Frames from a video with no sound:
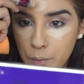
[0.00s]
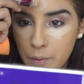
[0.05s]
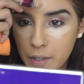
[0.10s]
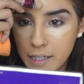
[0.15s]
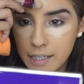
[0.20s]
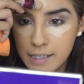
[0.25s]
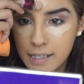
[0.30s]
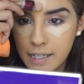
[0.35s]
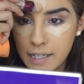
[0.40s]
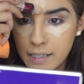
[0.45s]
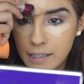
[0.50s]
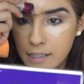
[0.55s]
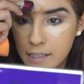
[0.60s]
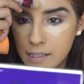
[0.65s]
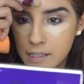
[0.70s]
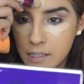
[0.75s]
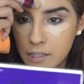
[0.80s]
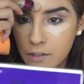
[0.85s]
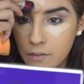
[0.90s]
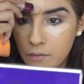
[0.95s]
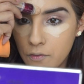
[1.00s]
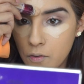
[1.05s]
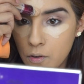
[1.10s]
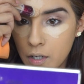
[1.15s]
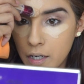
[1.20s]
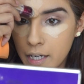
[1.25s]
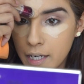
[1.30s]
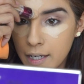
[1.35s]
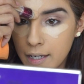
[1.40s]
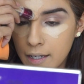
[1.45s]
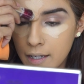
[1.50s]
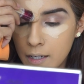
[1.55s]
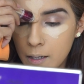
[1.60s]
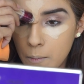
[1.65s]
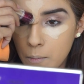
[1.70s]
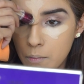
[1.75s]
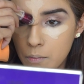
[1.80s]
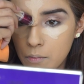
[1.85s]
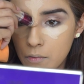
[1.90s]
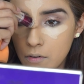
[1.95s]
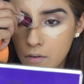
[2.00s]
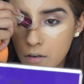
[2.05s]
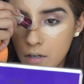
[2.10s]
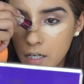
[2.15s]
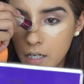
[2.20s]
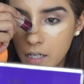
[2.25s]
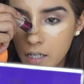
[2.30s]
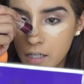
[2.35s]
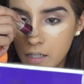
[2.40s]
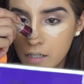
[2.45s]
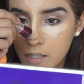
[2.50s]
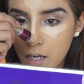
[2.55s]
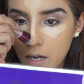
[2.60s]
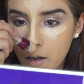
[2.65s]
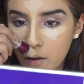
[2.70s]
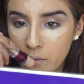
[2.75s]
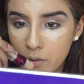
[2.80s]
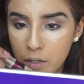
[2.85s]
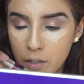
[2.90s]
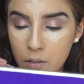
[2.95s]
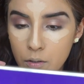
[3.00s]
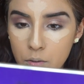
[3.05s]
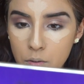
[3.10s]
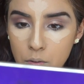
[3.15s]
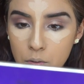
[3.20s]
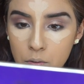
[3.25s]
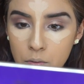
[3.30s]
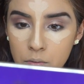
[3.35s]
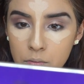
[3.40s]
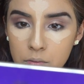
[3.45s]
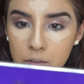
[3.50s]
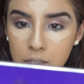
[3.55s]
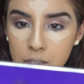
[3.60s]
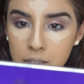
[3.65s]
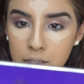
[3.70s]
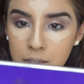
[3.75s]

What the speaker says: We're gonna take this to the forehead, bring it down the nose.